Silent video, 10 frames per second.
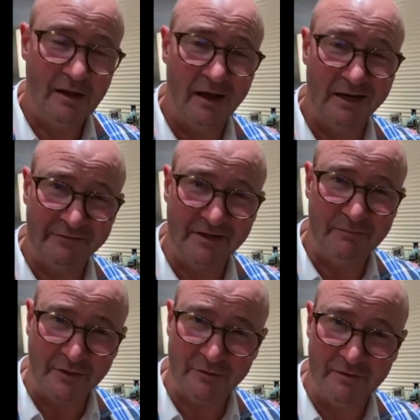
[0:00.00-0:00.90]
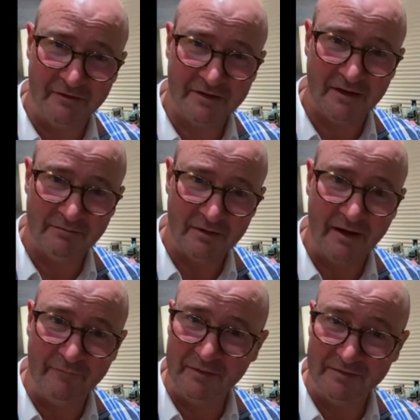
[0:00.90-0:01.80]
I'd love to get back to America. I
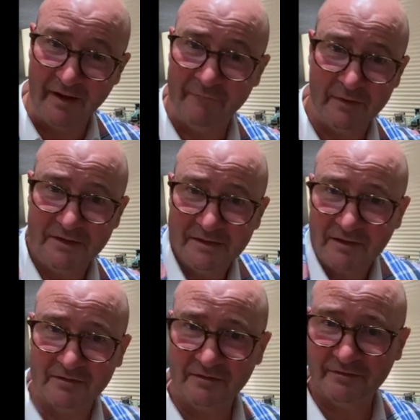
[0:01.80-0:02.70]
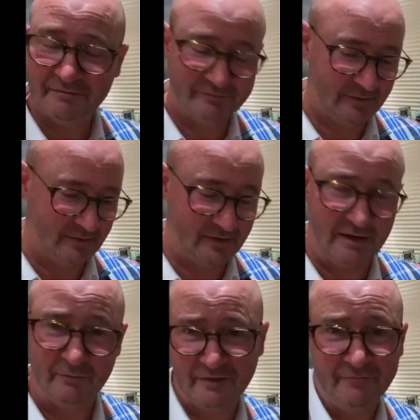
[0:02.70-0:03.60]
haven't been, I haven't been to Texas,
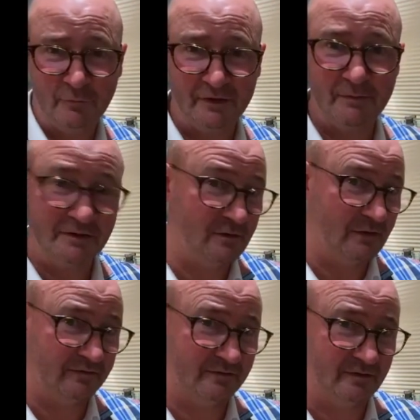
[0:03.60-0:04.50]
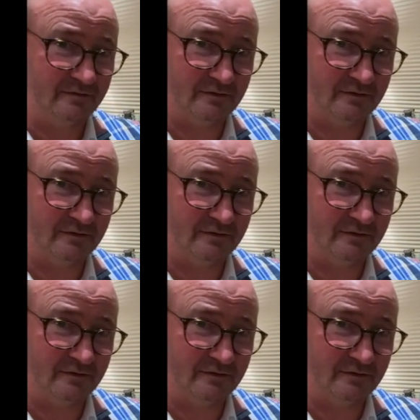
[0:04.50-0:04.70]
and I would definitely want to go back to New Mexico.